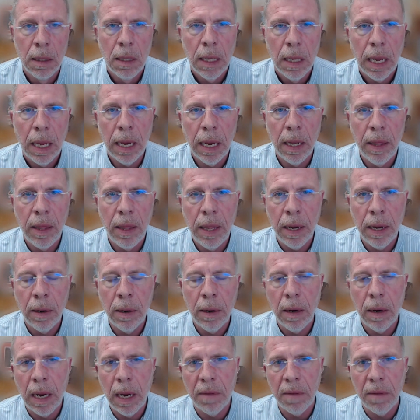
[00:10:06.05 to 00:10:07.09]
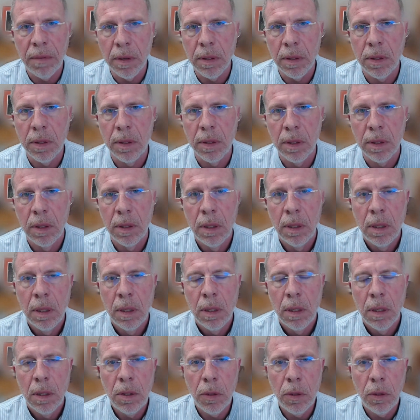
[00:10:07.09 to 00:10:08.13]
in their efforts
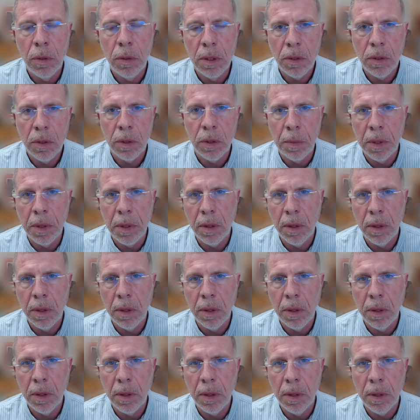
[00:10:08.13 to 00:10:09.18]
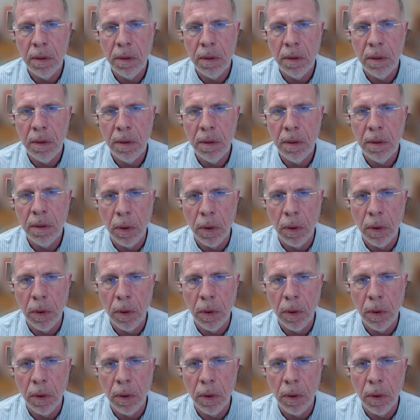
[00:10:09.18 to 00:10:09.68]
to distribute the 42 billion